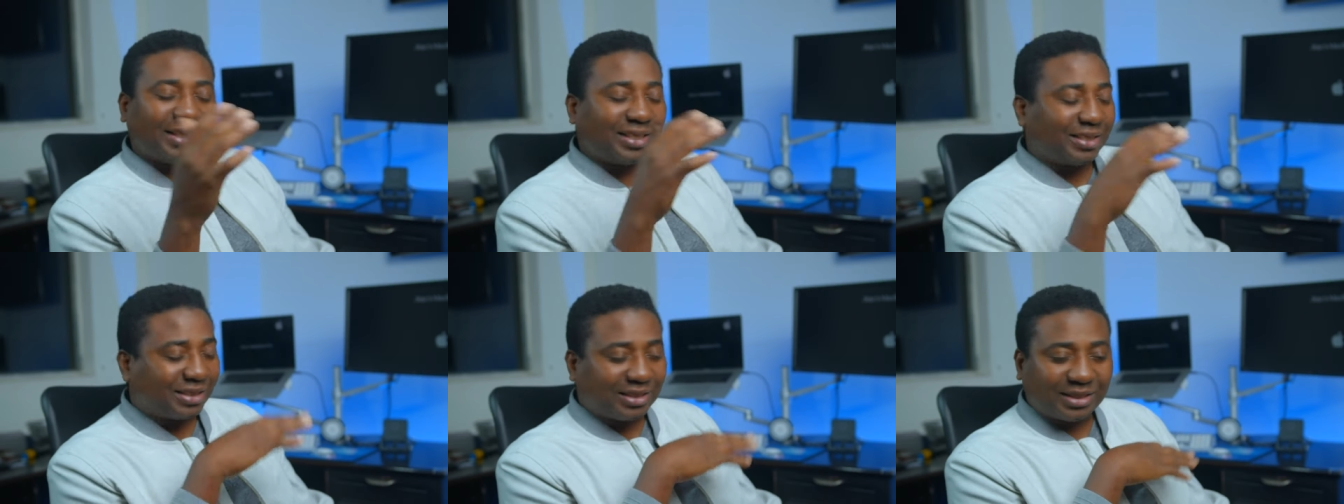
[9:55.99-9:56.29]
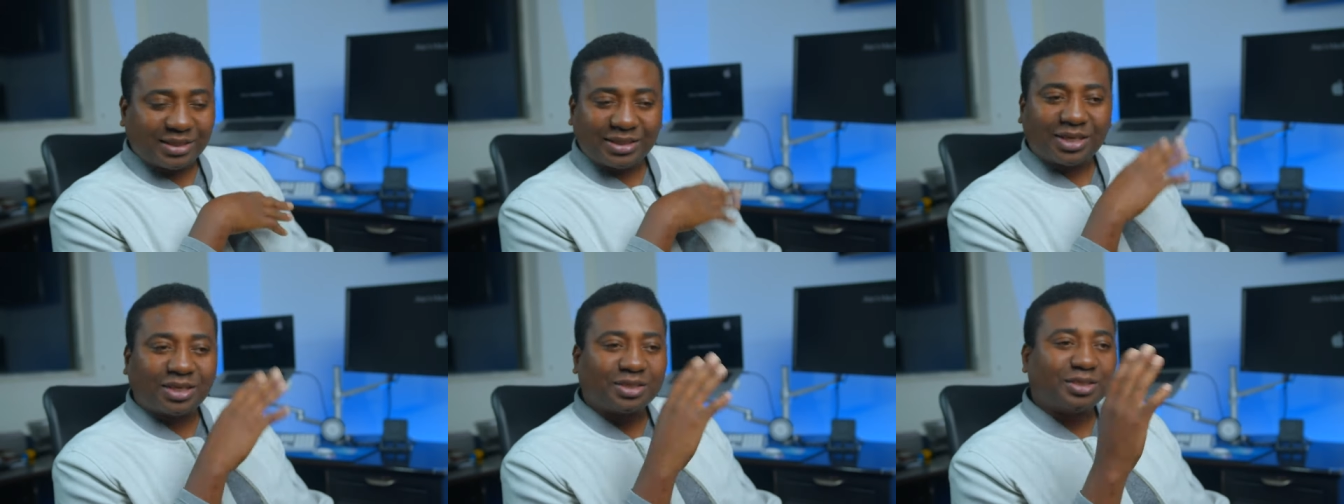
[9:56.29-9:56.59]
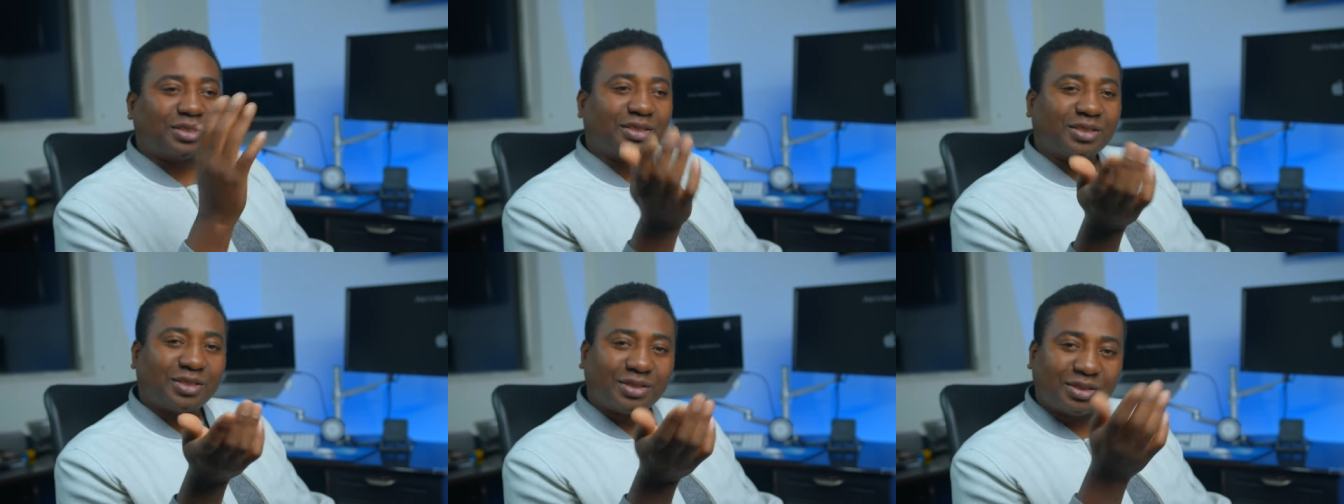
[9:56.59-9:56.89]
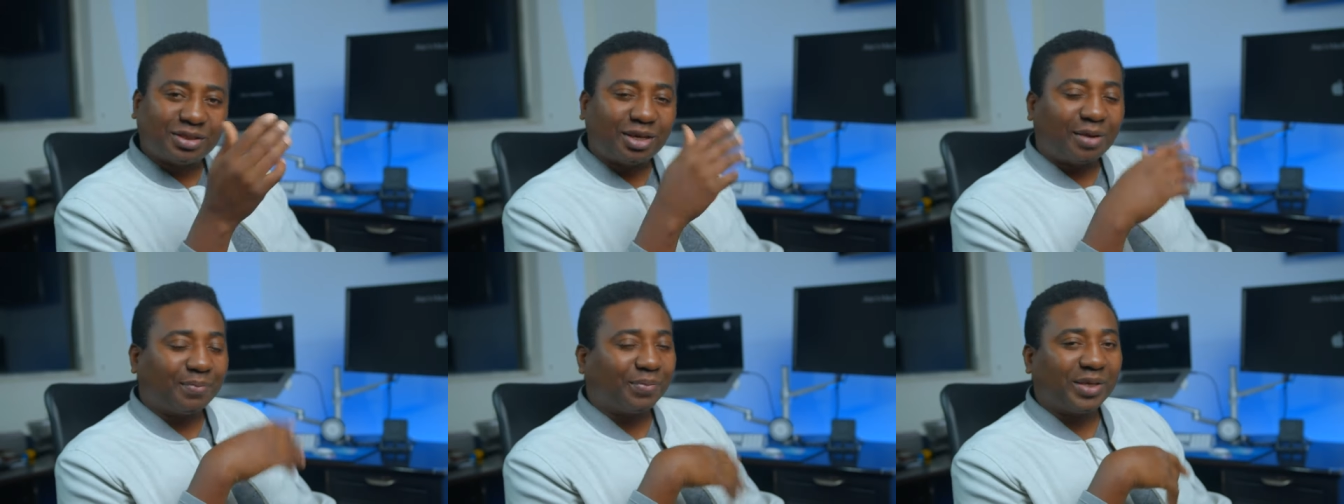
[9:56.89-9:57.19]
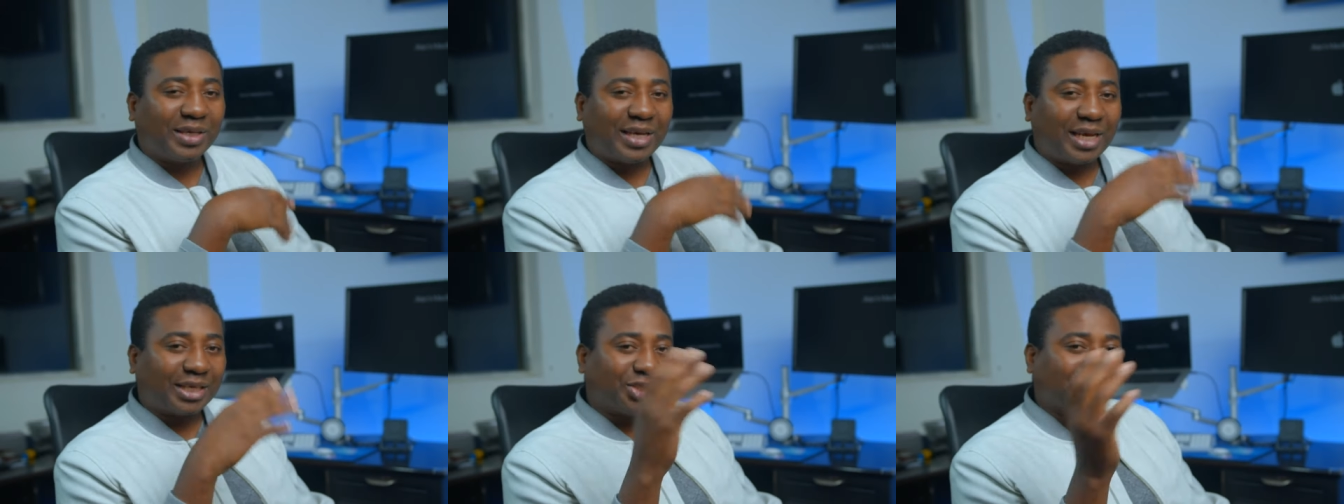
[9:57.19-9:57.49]
it's just
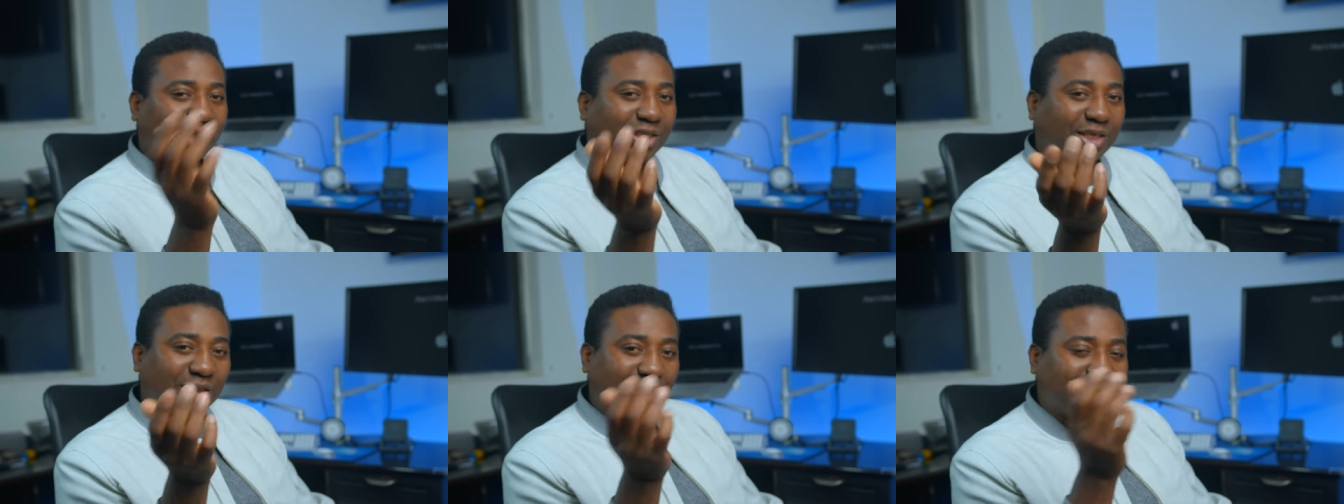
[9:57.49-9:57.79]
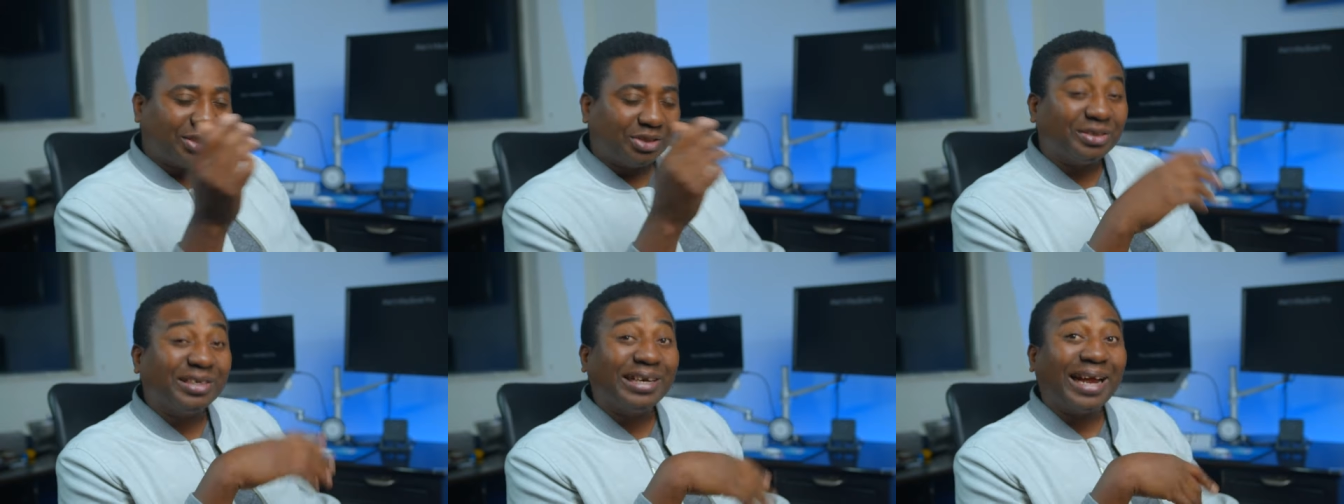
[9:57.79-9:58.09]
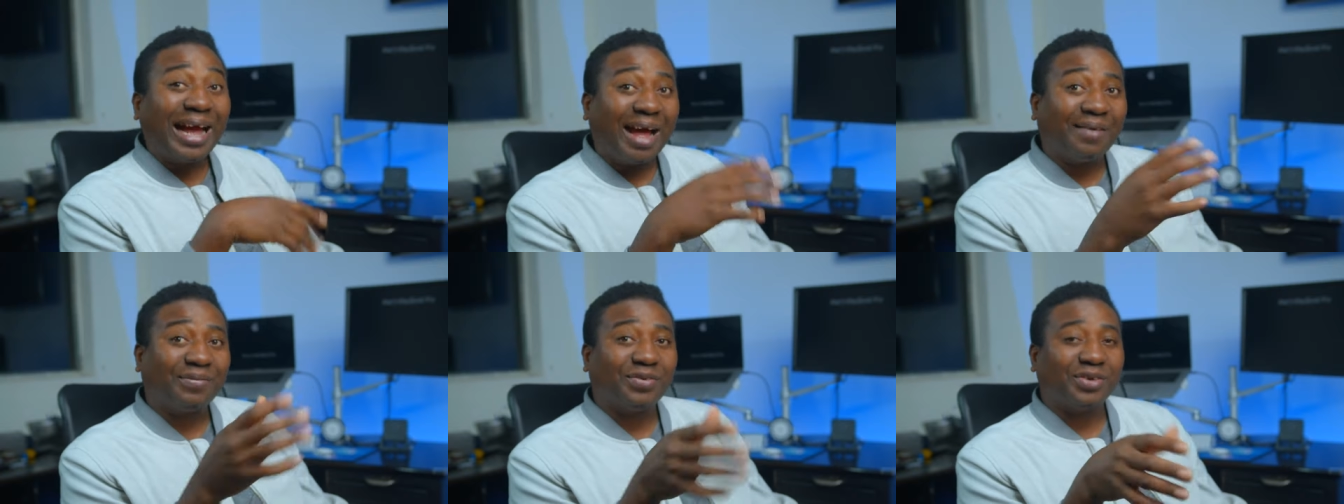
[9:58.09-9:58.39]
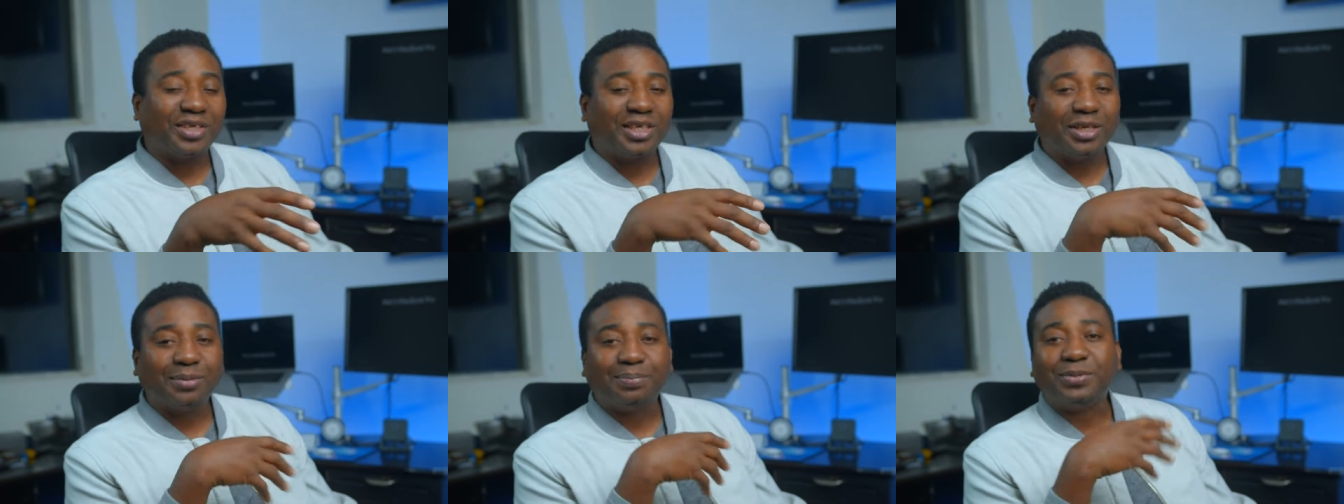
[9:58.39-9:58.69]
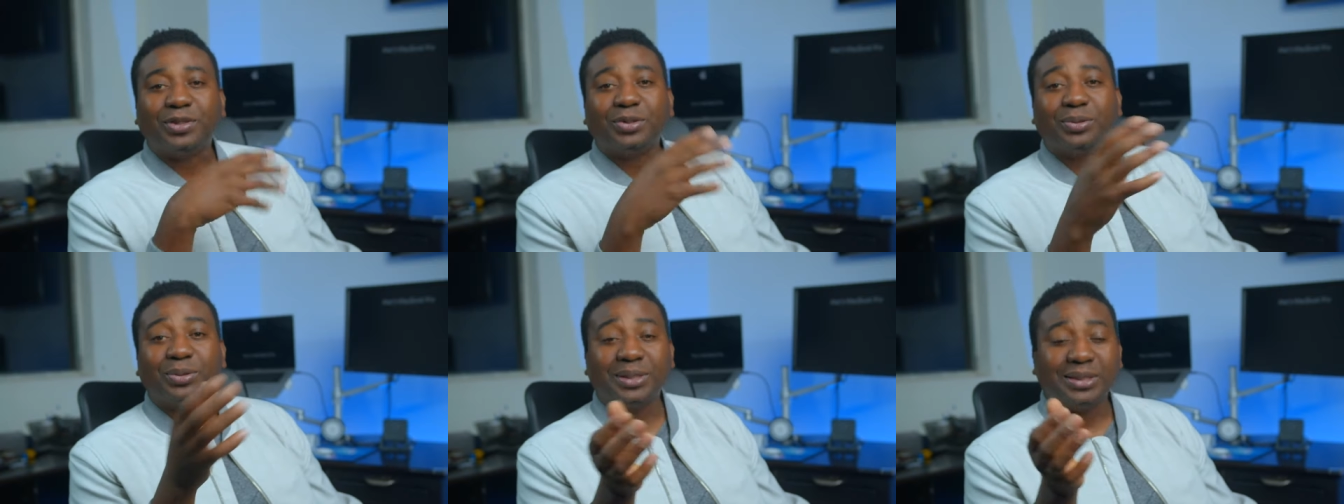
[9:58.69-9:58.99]
something that you keep, you have to
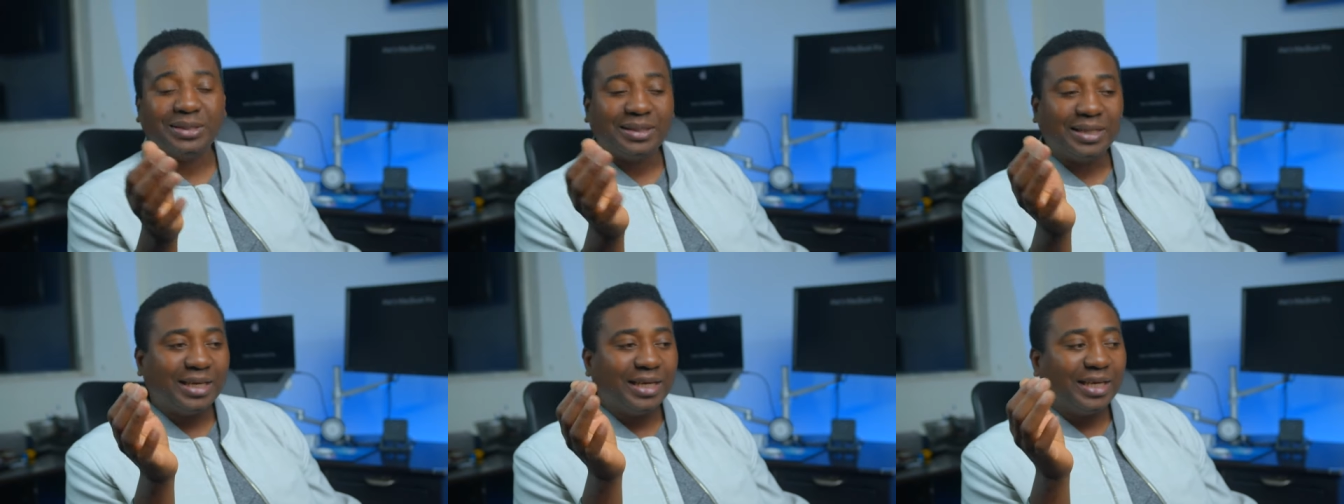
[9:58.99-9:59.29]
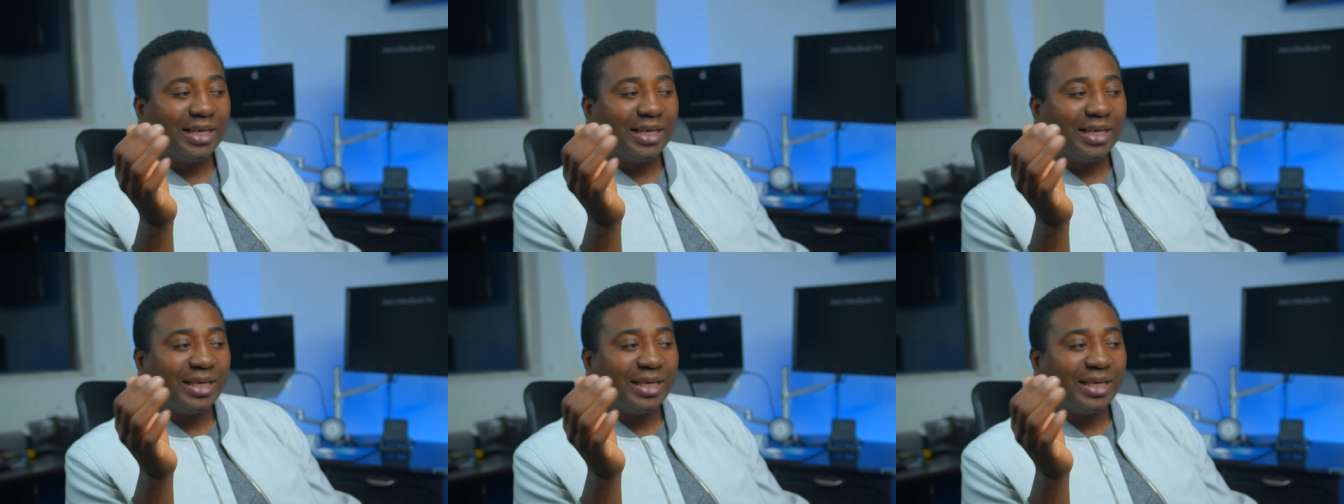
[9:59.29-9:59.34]
keep doing.